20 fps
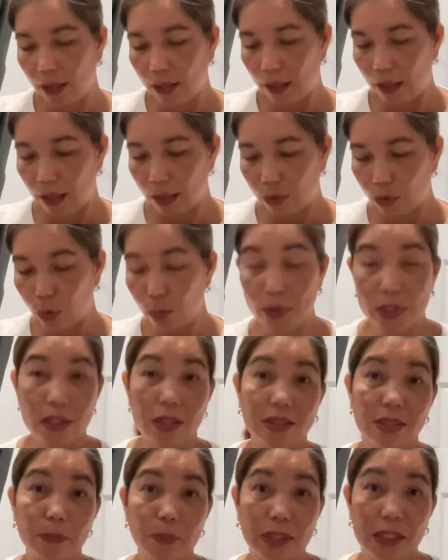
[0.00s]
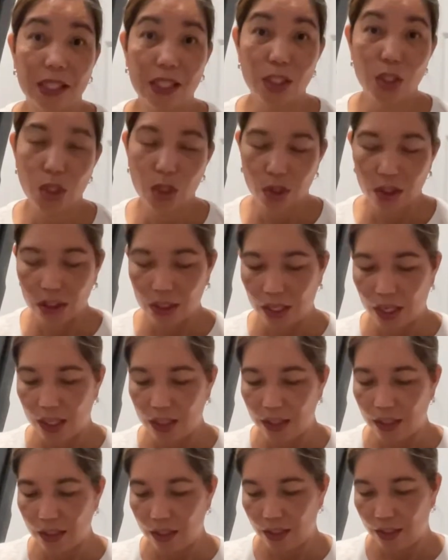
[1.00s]
and too much explanation
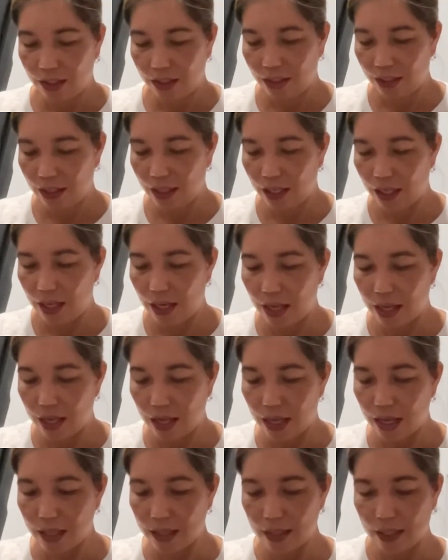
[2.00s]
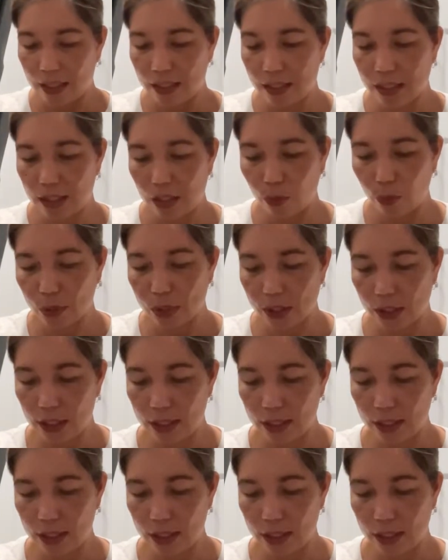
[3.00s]
again and let's see what's